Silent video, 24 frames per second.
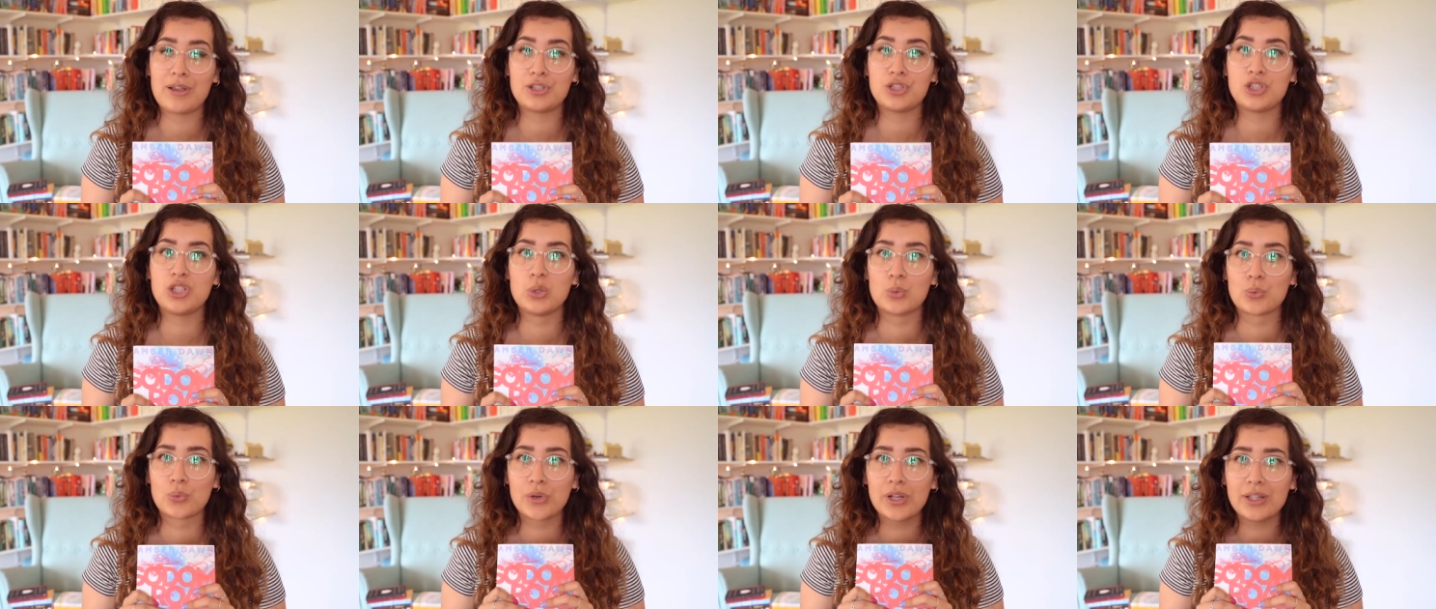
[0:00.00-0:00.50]
and
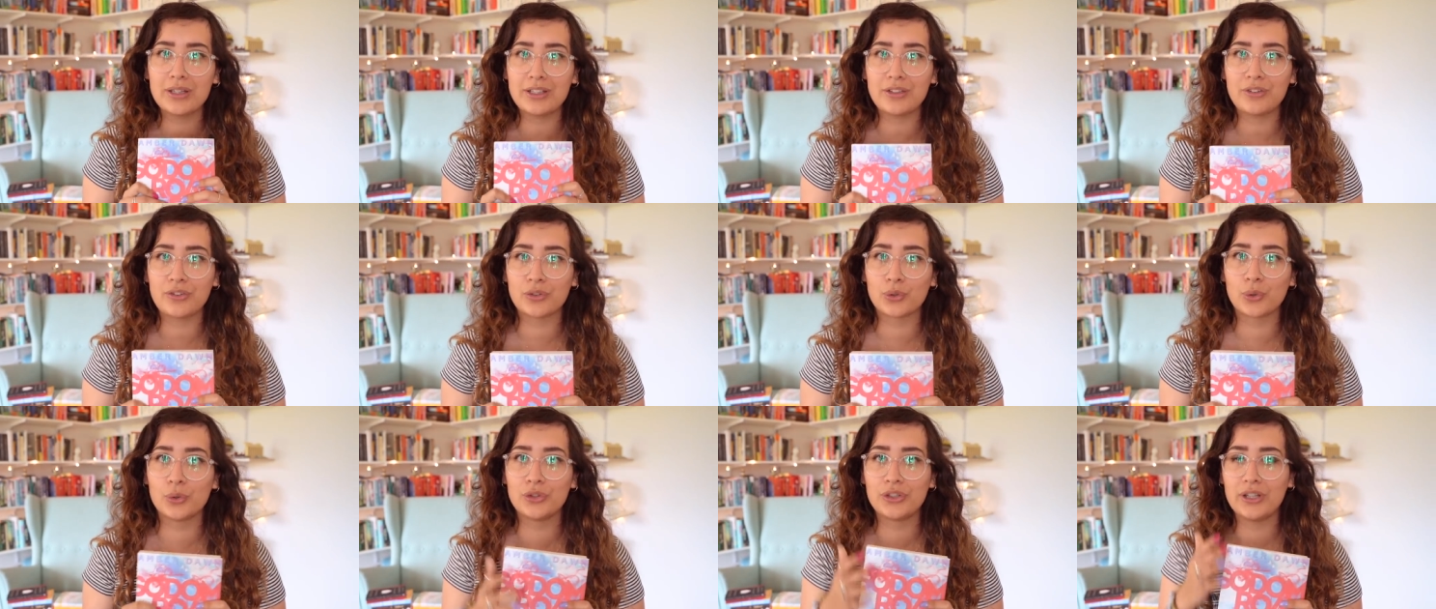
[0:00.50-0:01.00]
she really
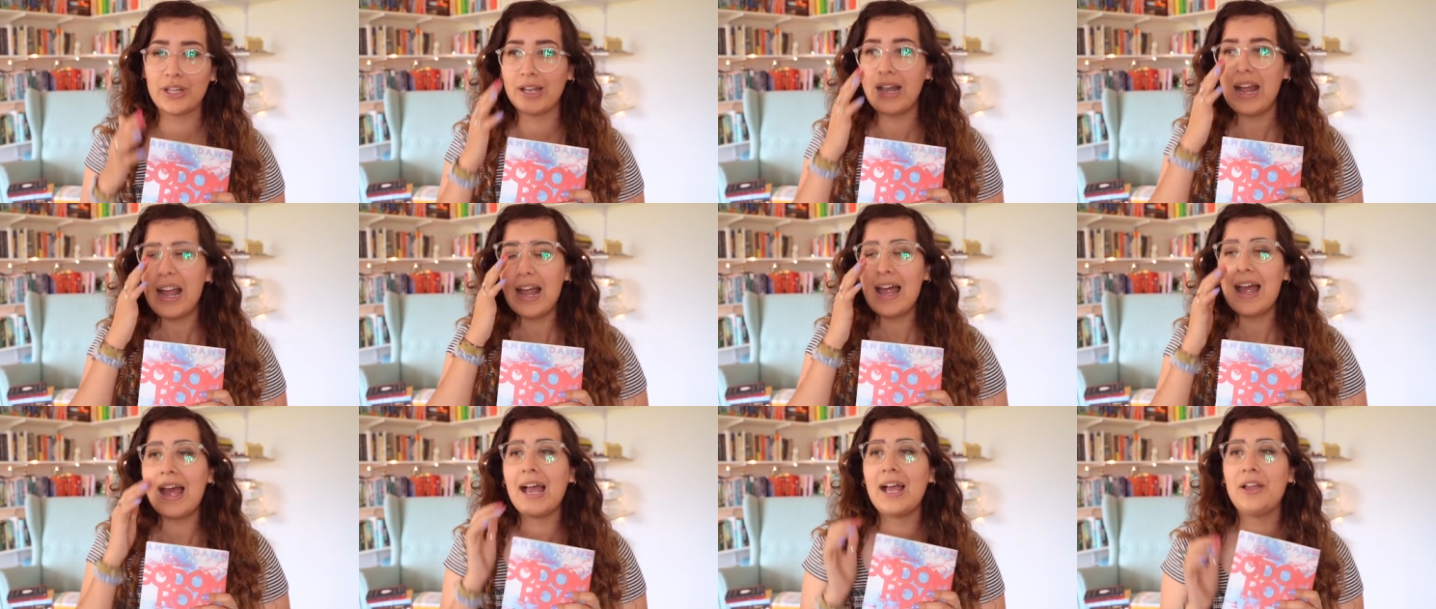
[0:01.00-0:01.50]
sold it
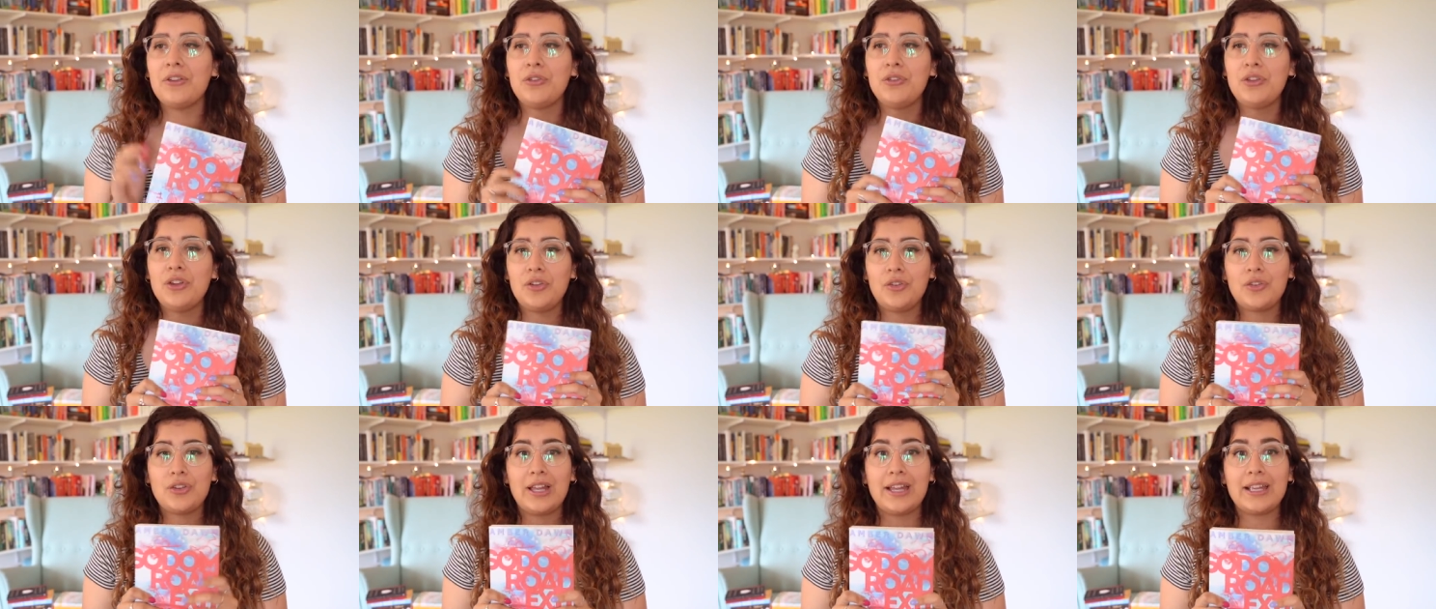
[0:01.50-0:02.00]
as
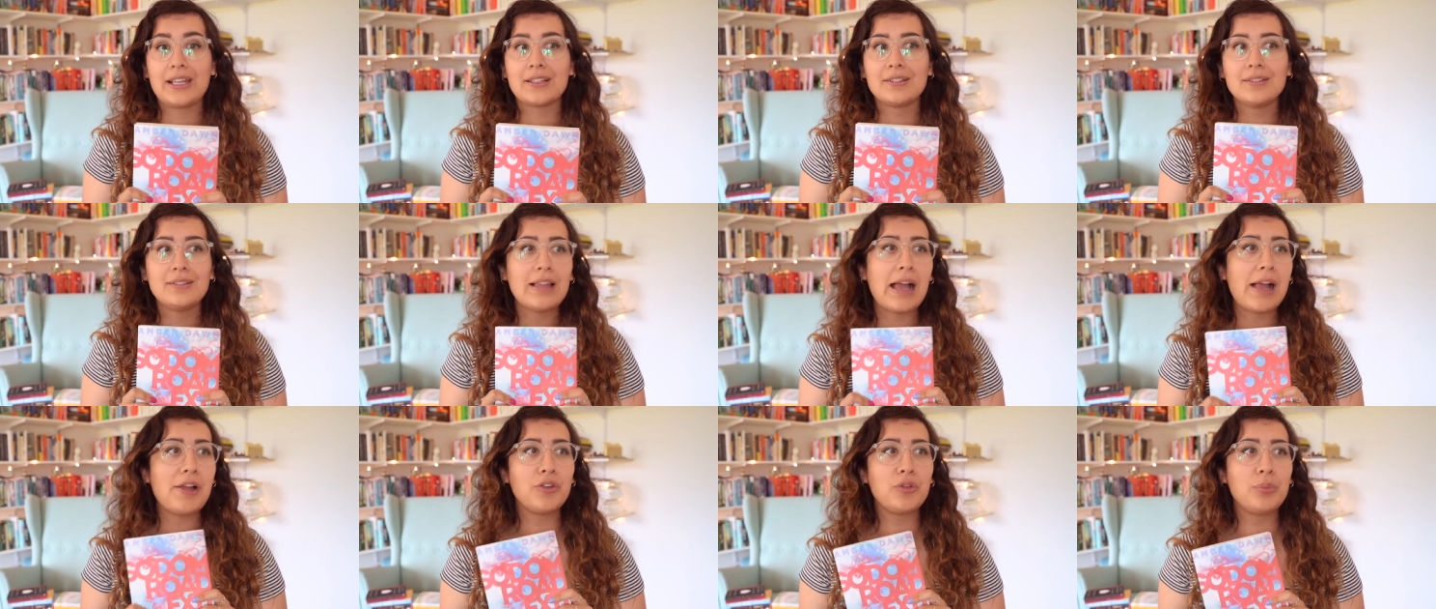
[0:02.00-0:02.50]
this like
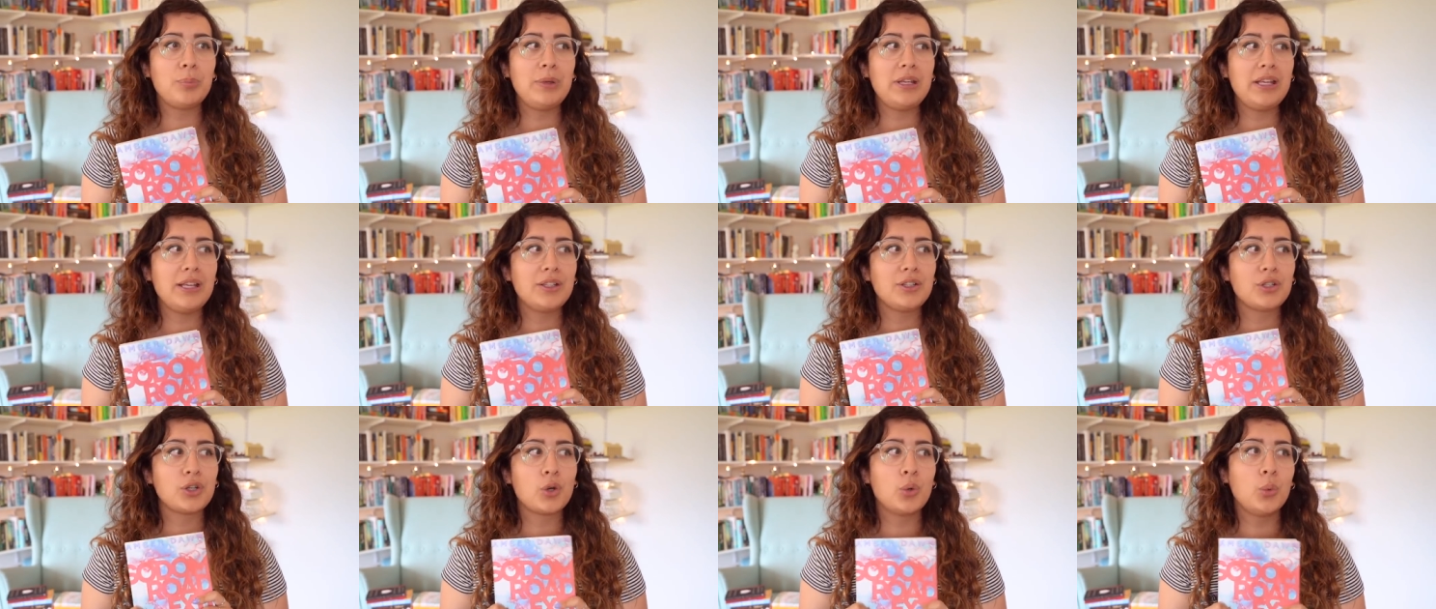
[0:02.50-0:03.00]

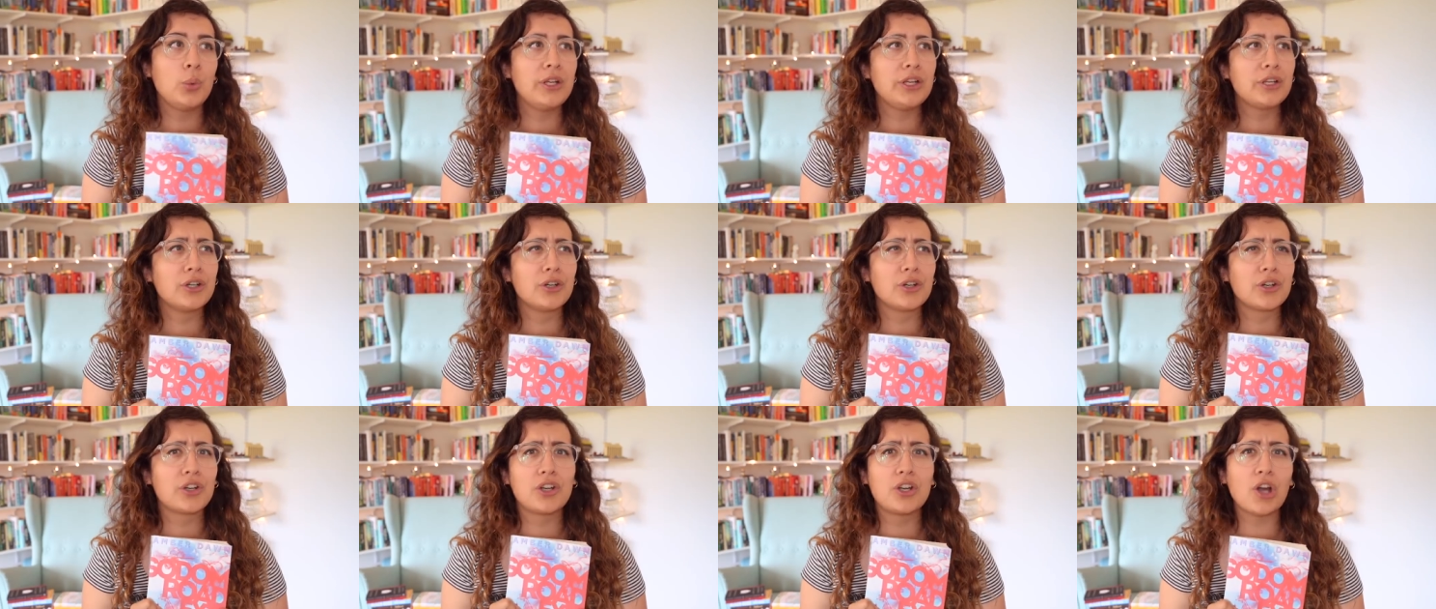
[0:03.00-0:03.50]
lesbian,
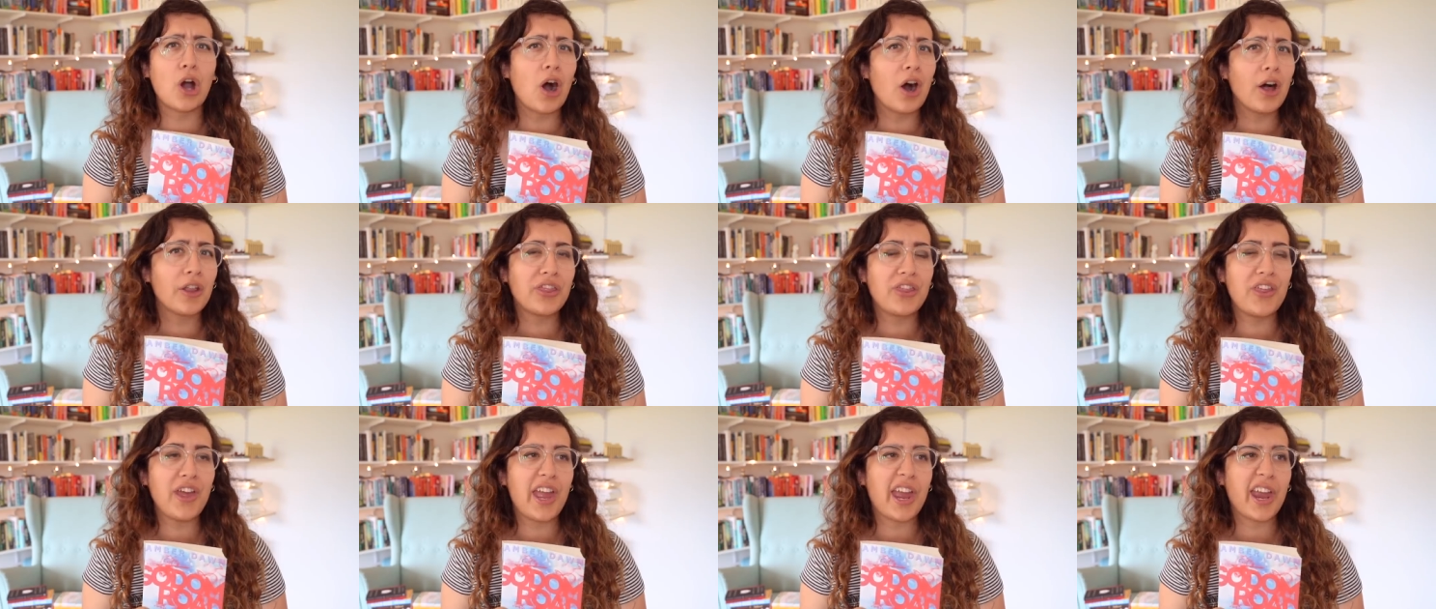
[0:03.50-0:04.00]
queer,
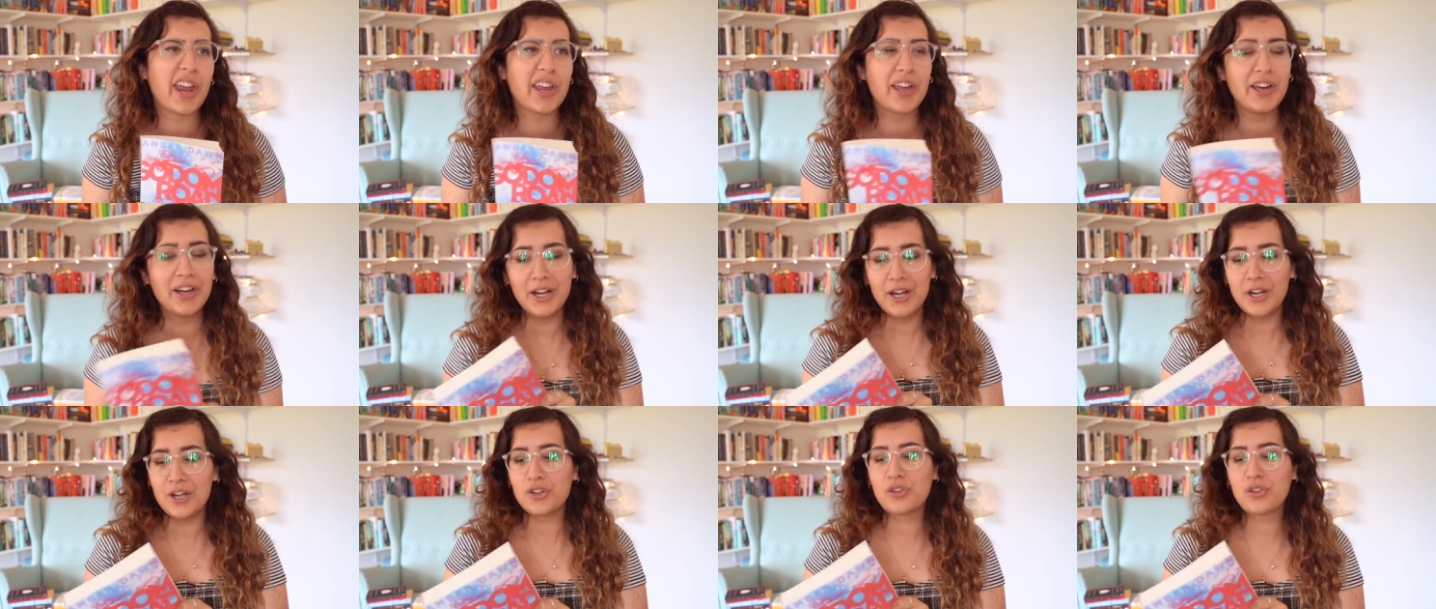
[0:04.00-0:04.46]
gothic,